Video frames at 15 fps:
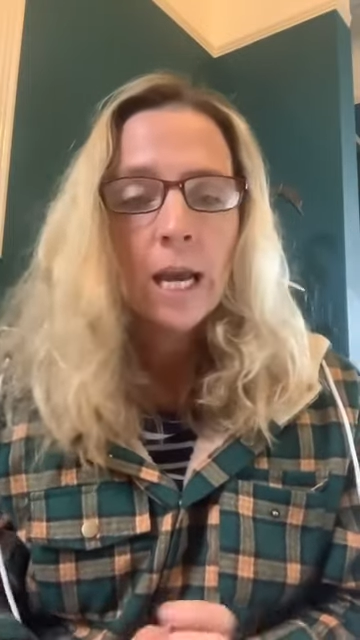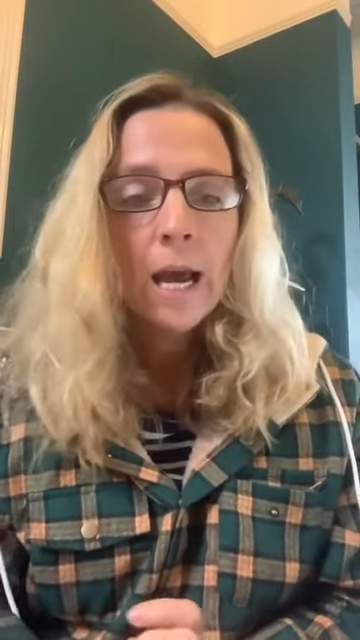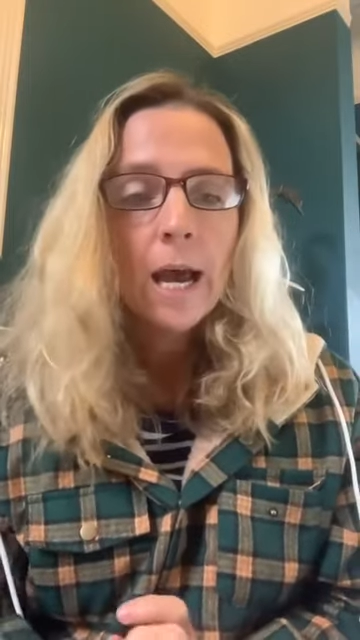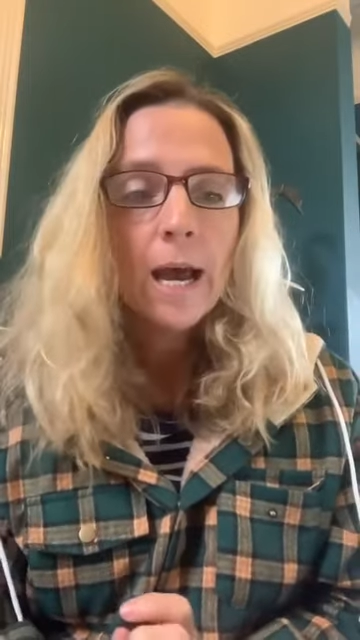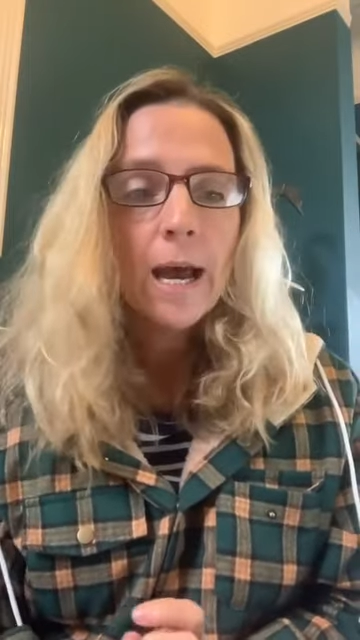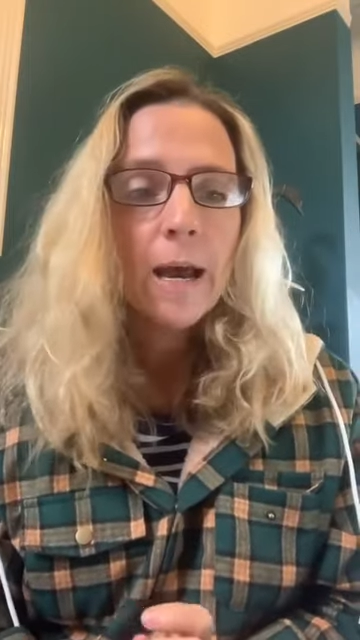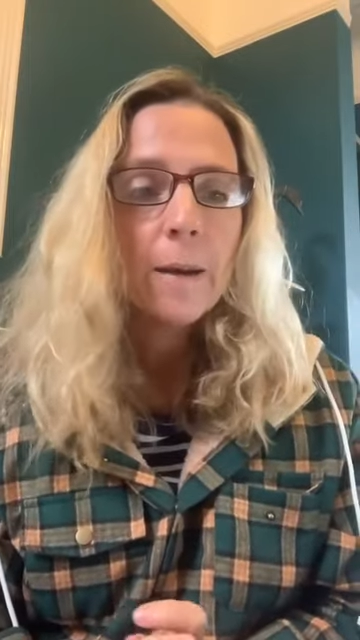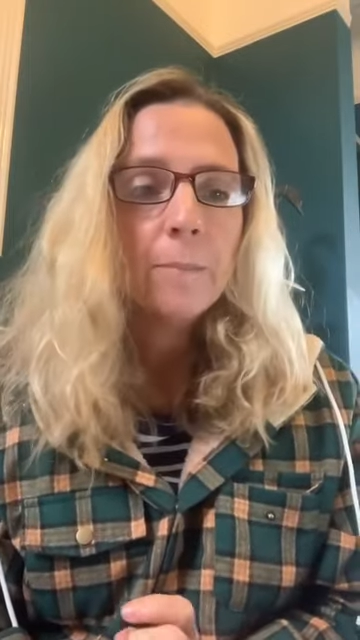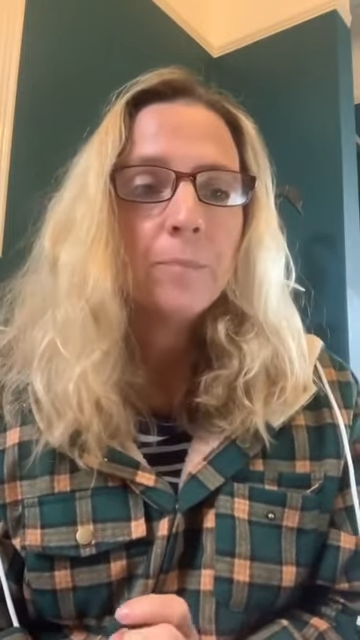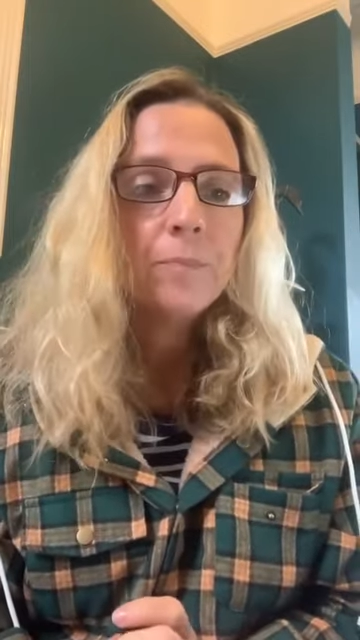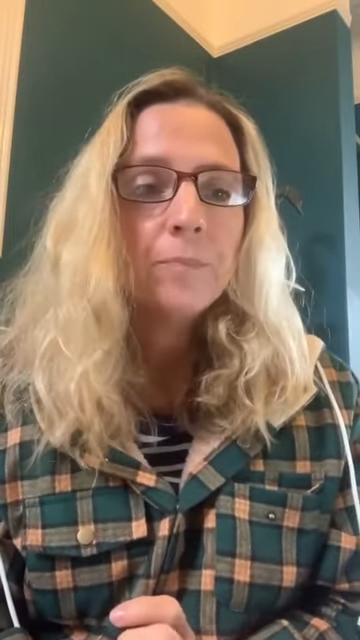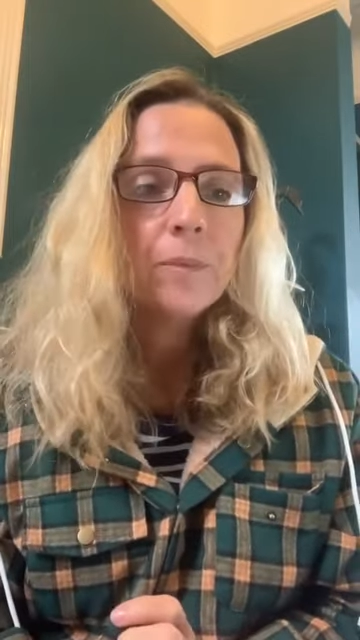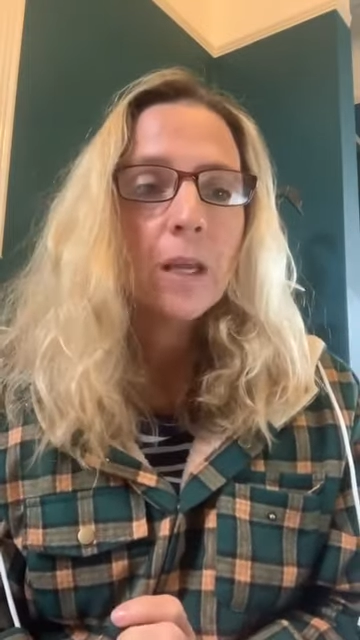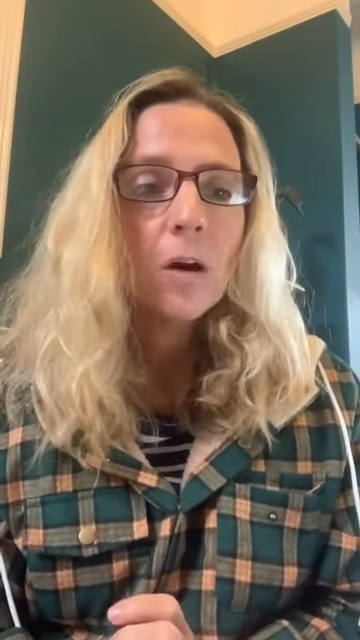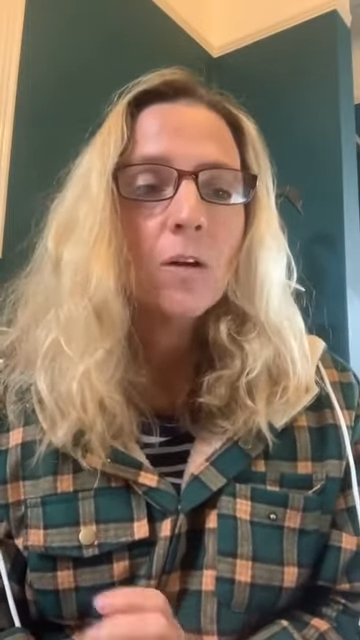
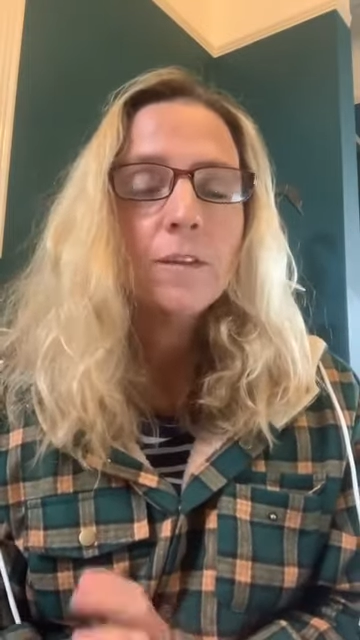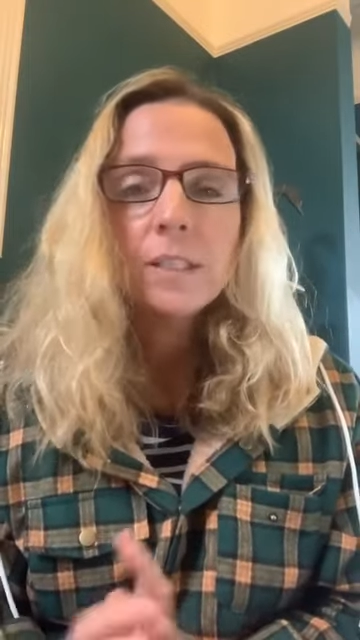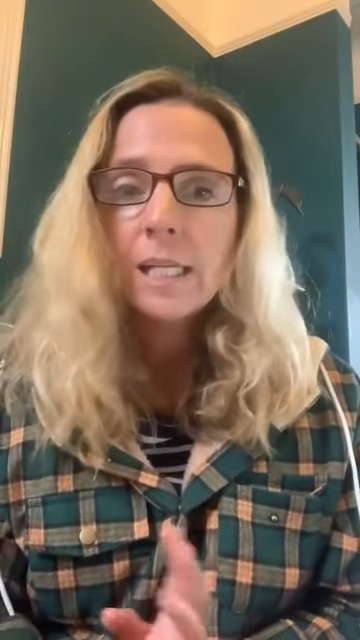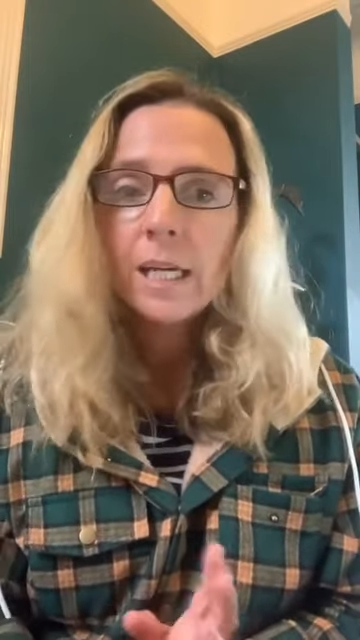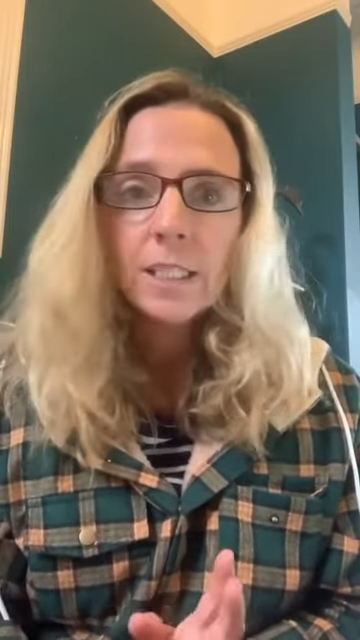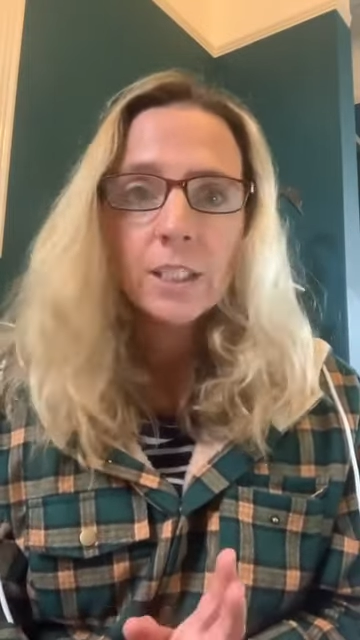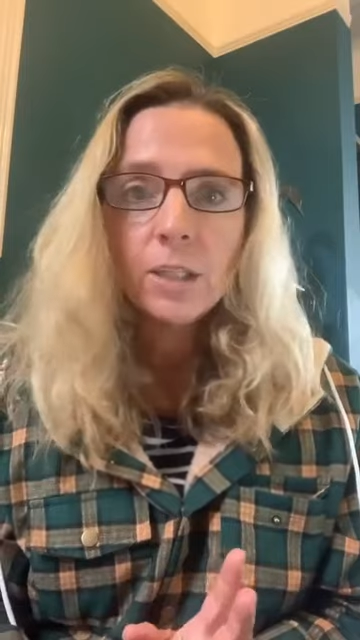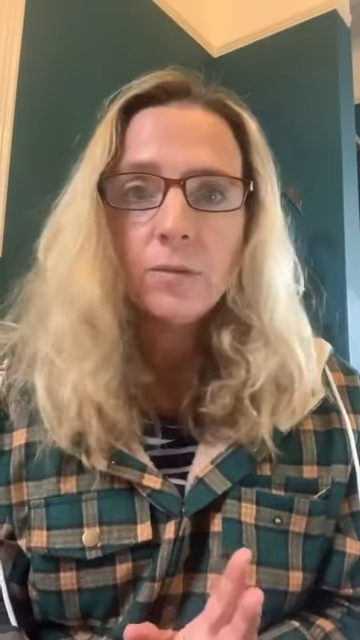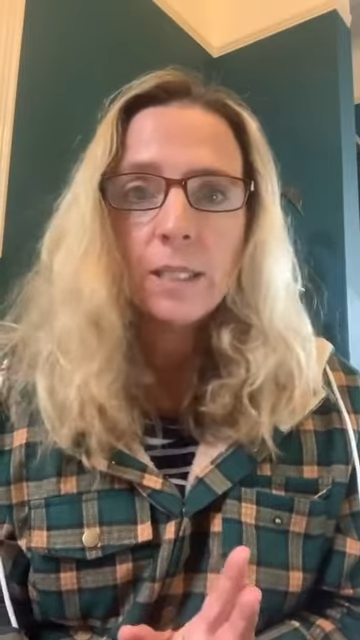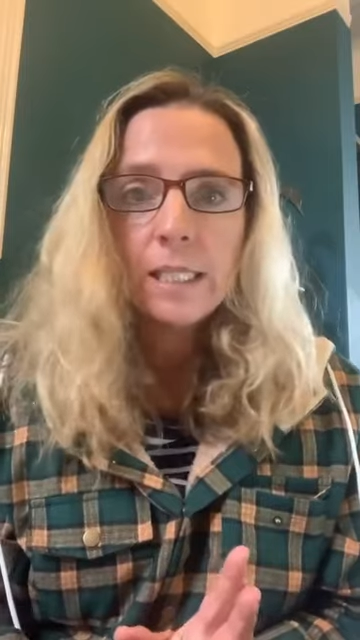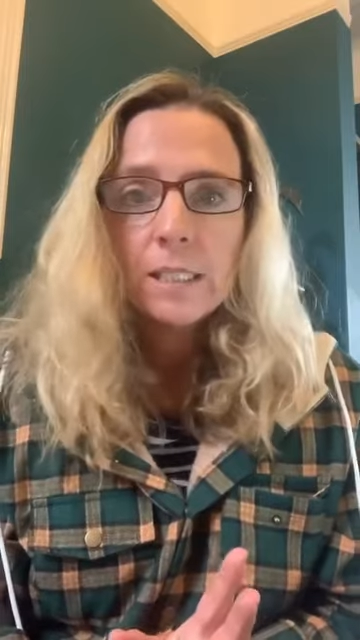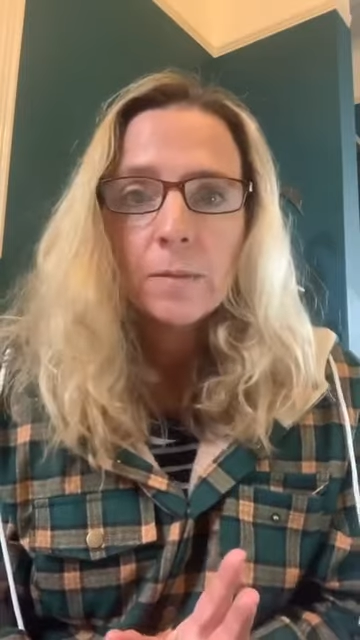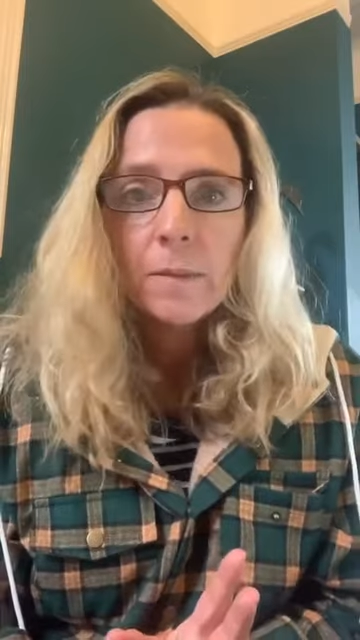Obviously I don't need to